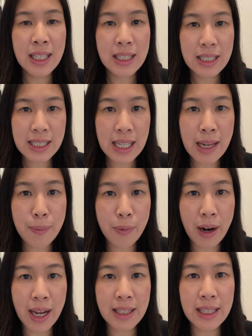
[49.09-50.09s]
the same
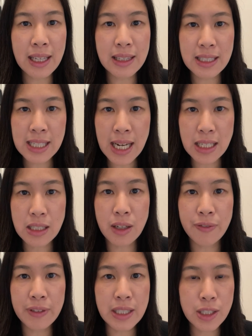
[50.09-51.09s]
way that the tax office,